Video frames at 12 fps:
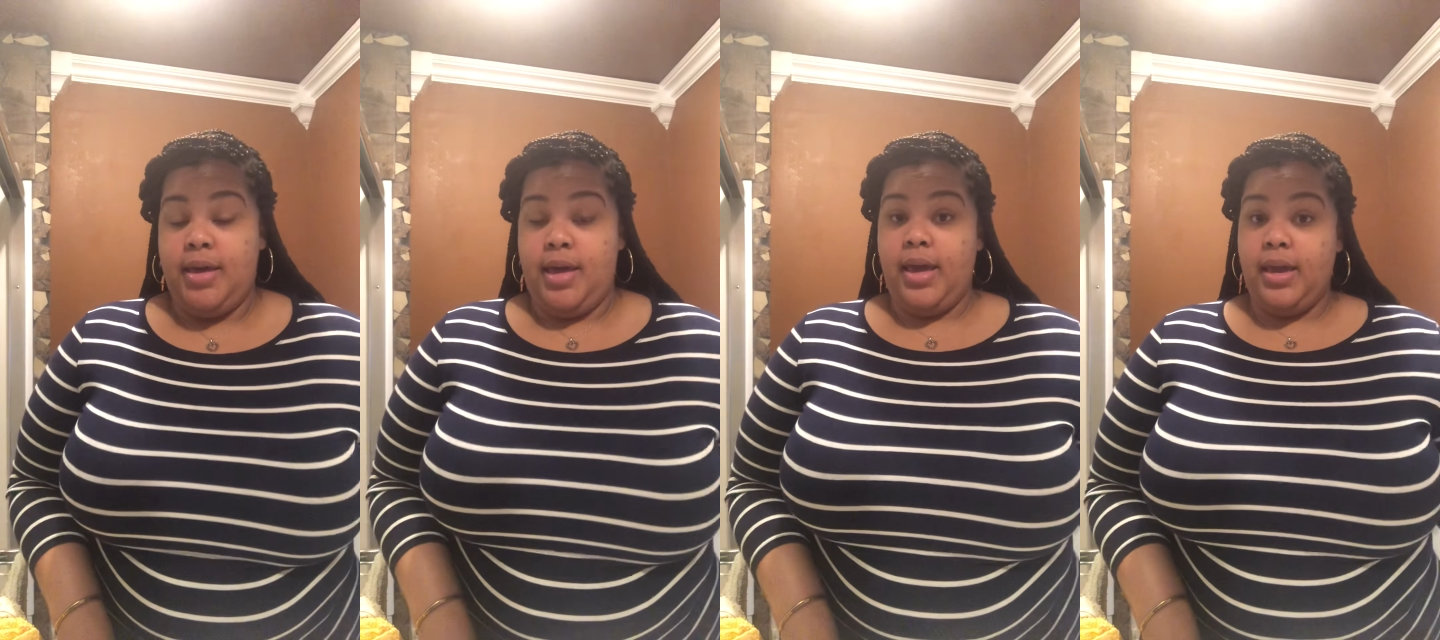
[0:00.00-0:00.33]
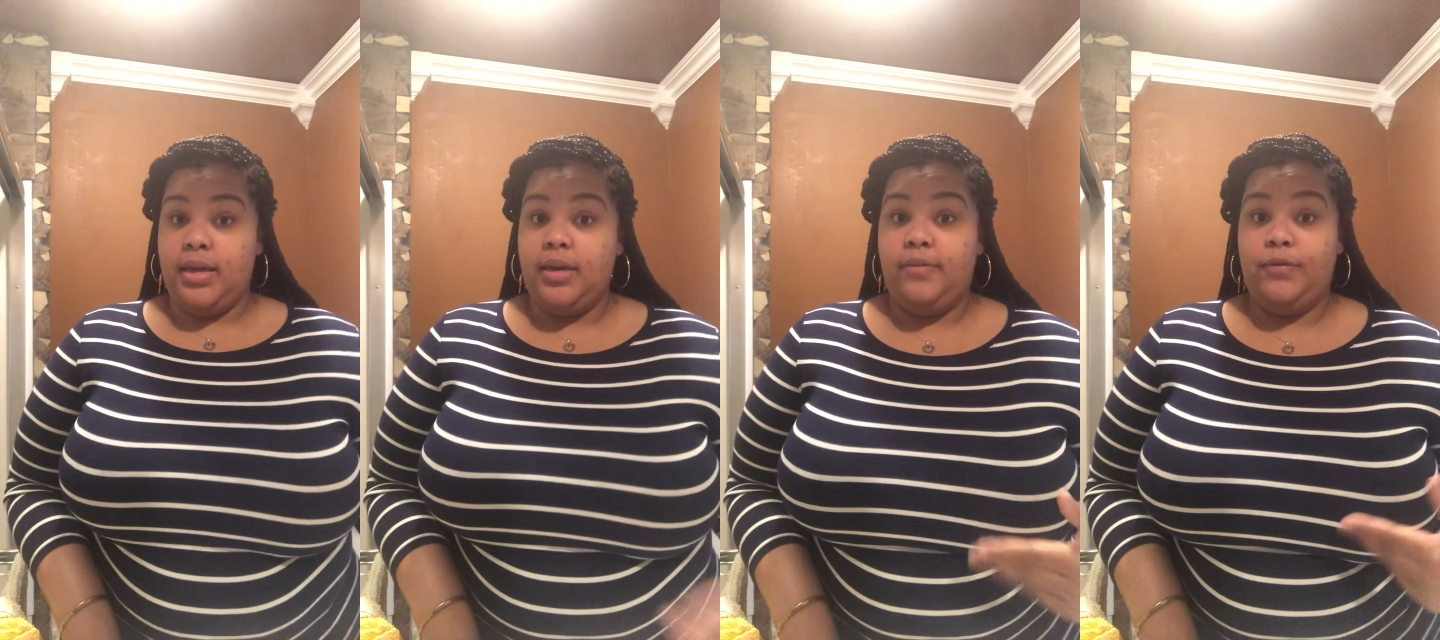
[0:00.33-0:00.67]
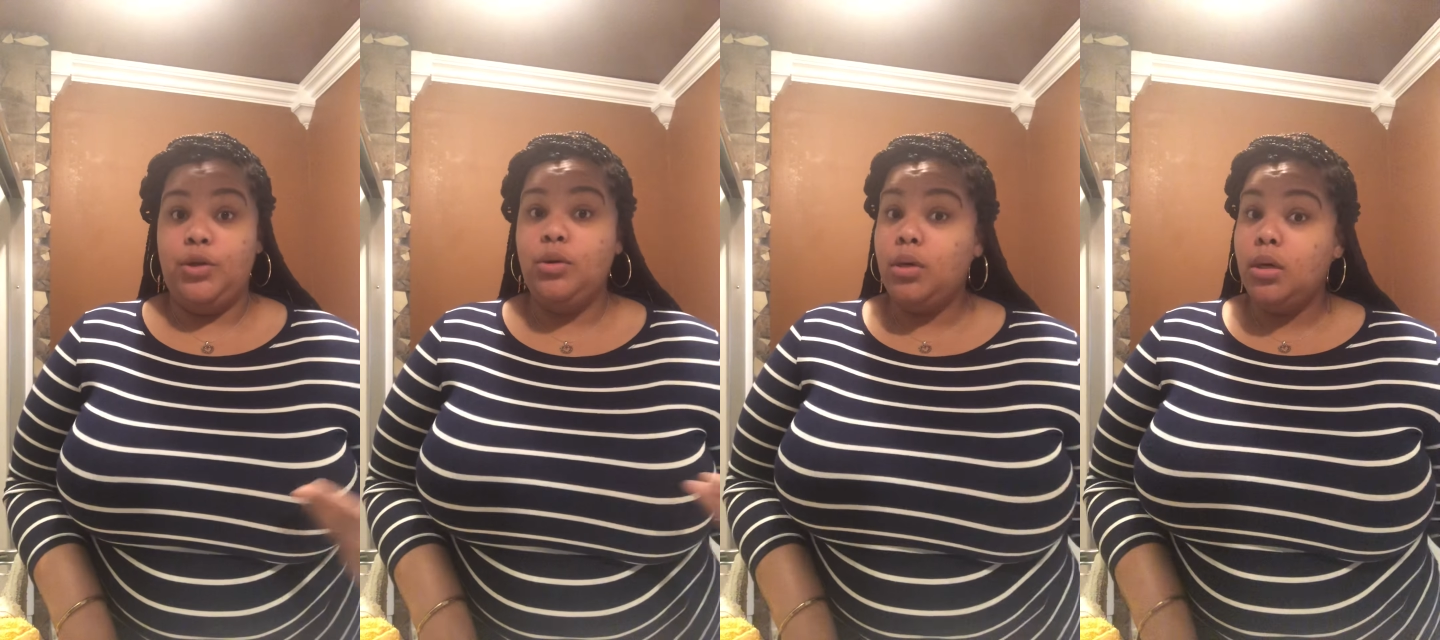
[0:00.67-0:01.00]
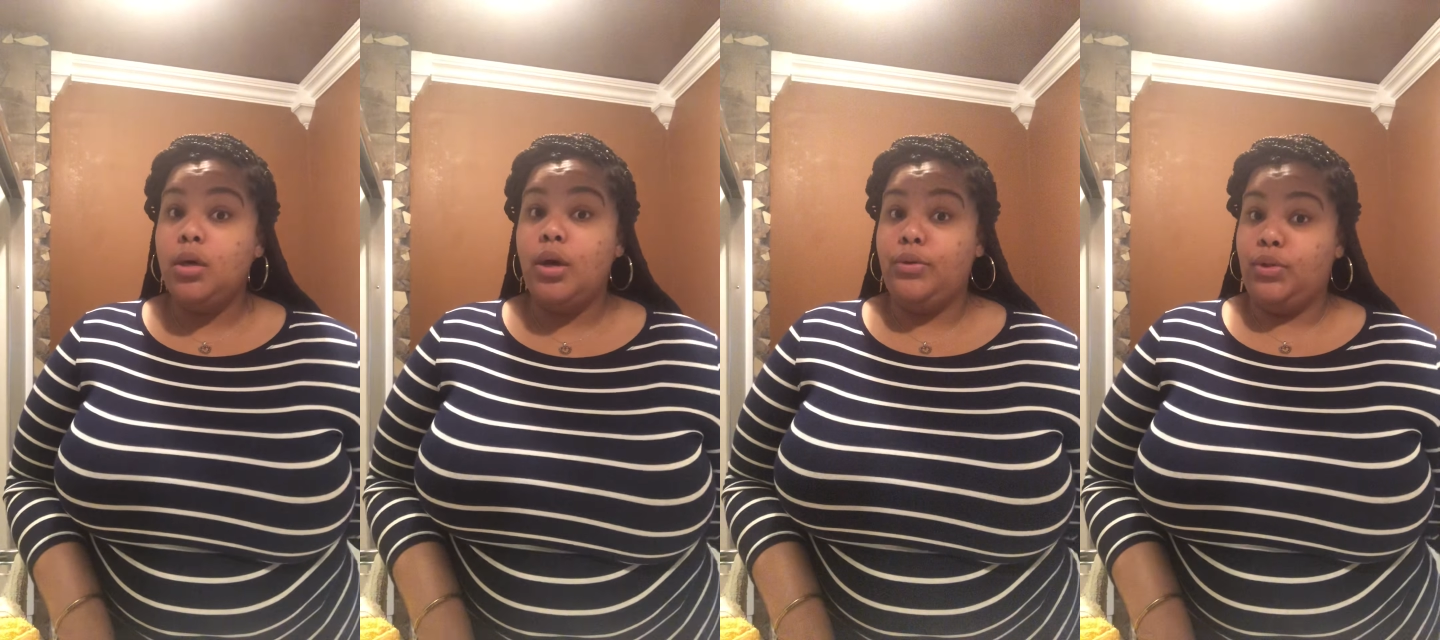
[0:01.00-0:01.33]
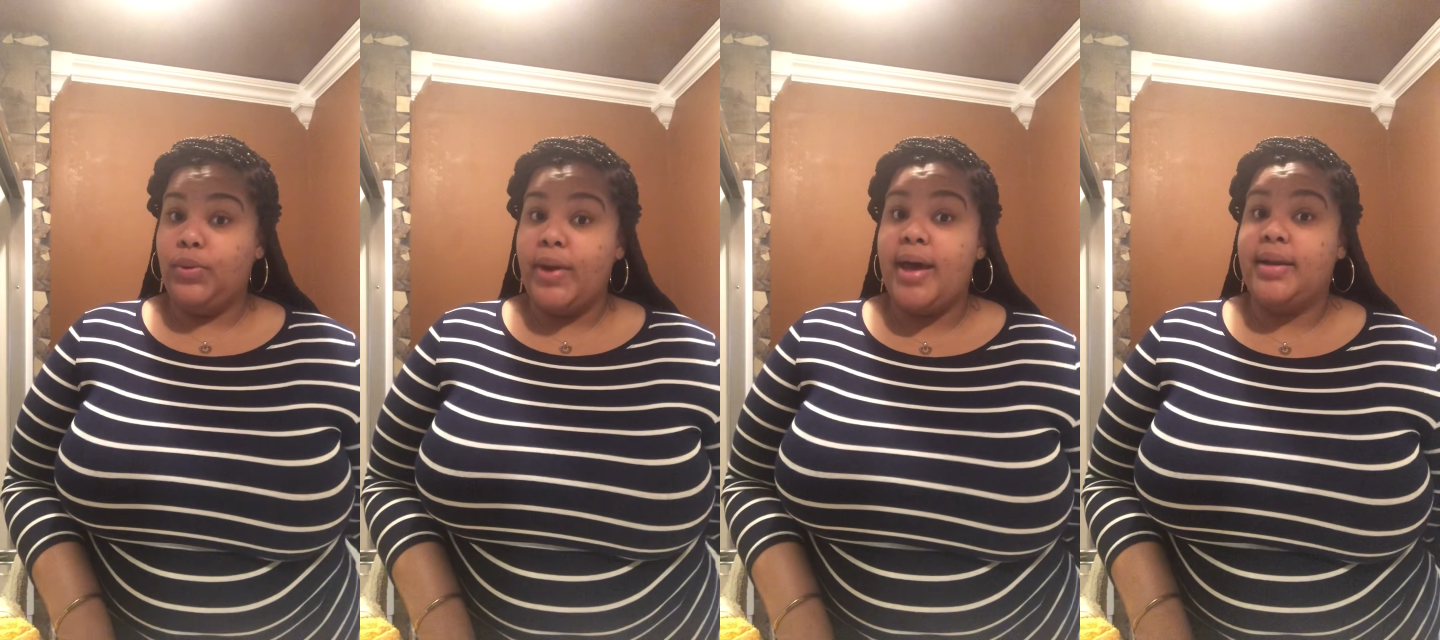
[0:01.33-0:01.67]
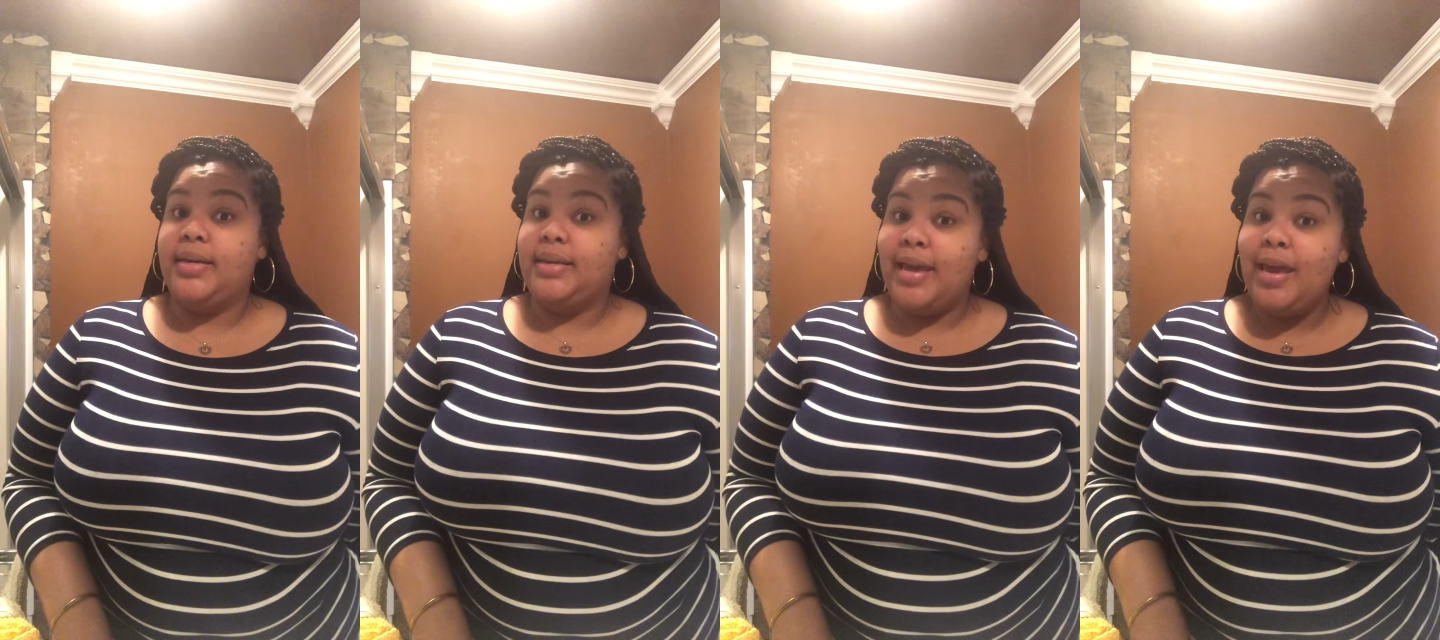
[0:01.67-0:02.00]
Hey, if you can go throughout
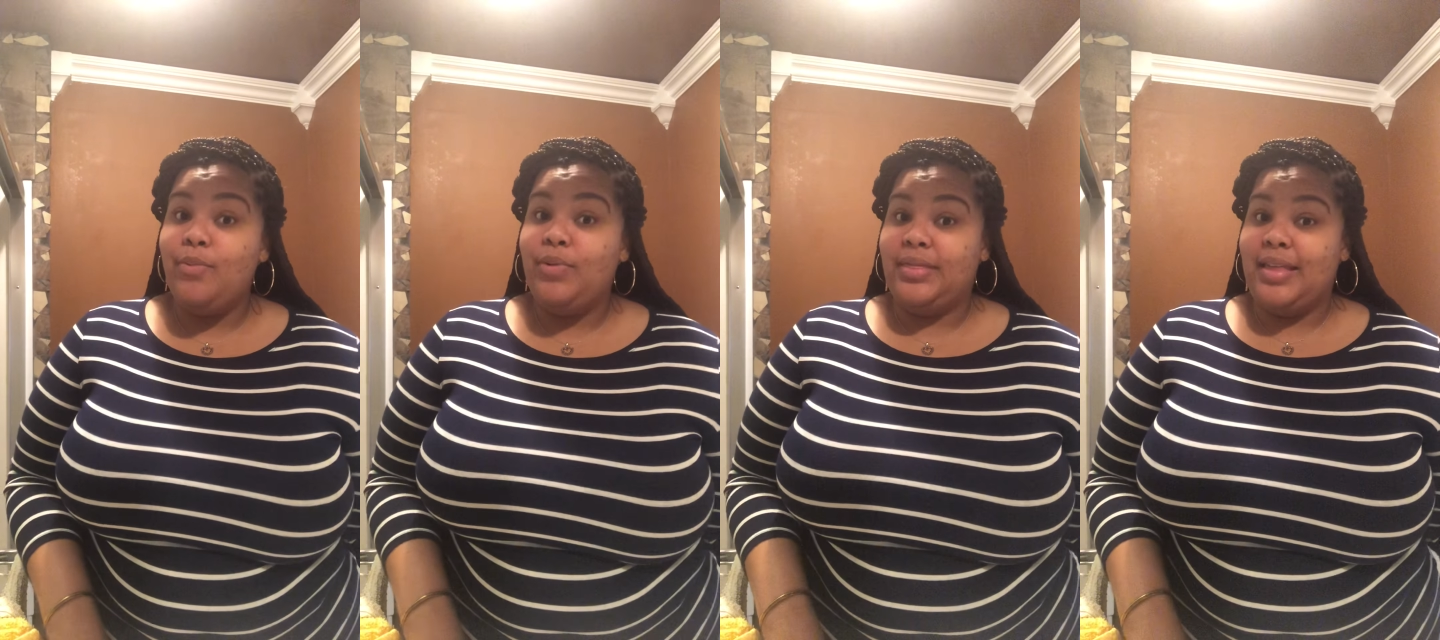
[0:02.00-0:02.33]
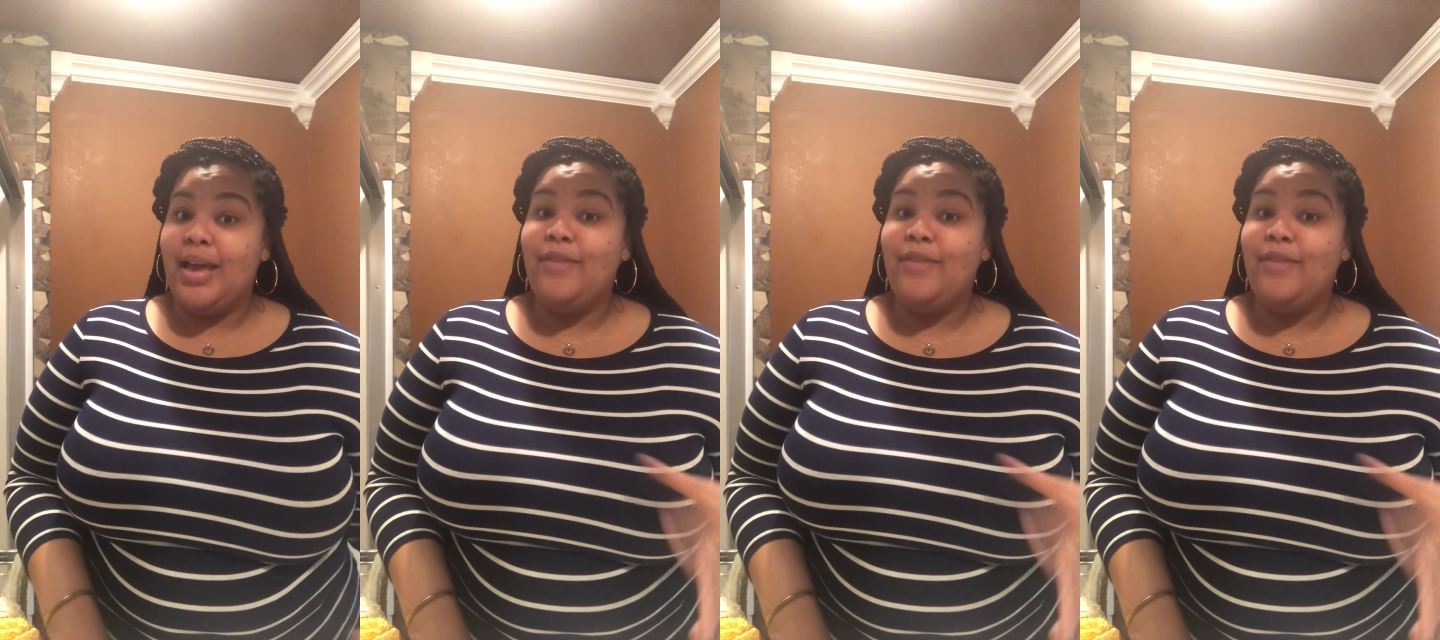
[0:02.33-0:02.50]
the day with that,